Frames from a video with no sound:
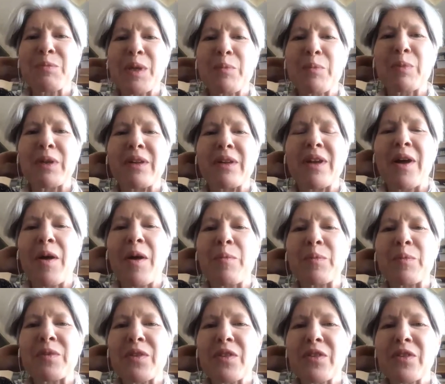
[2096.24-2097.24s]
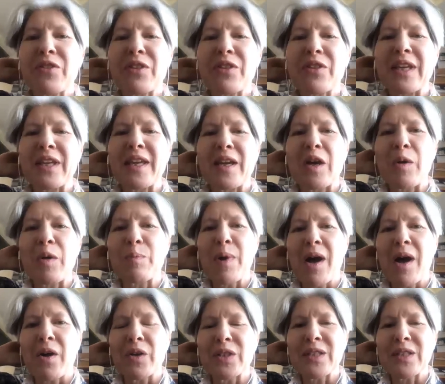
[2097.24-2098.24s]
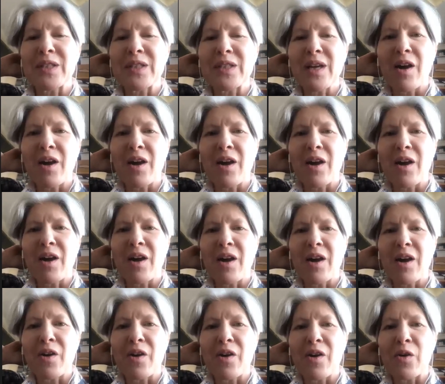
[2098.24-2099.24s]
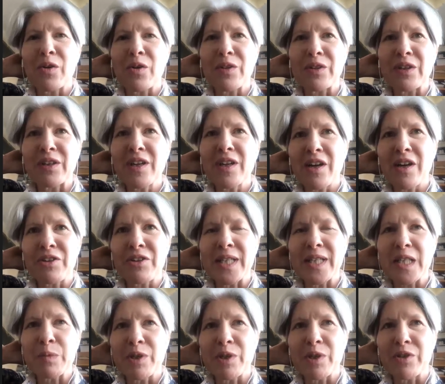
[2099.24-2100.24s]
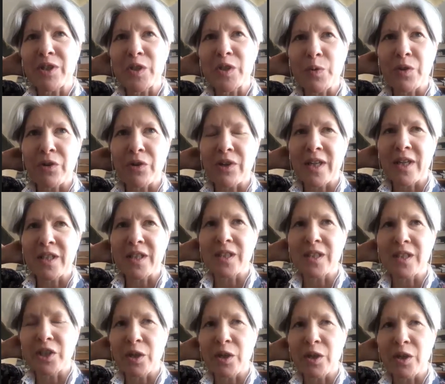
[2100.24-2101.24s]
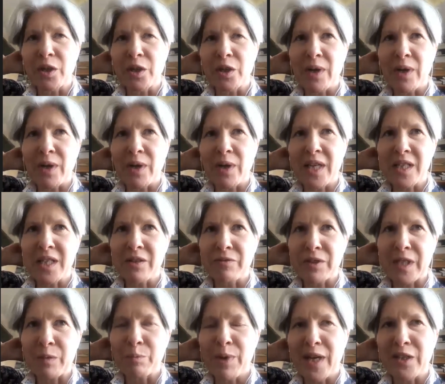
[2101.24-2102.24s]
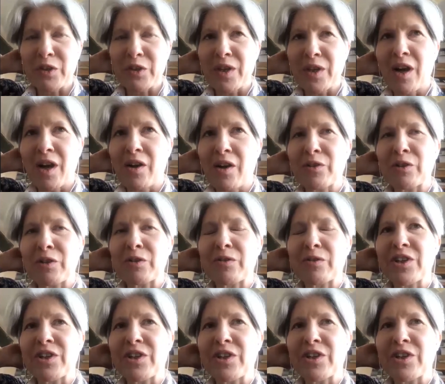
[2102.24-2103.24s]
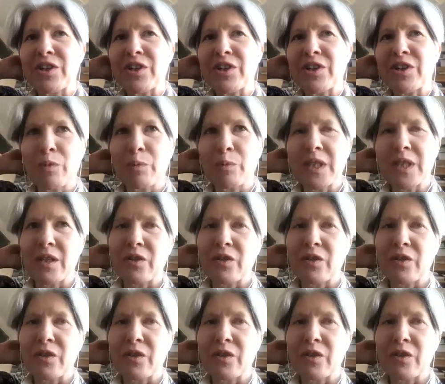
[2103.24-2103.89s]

people um, thinking about how the current experience with online teaching might have an impact on how university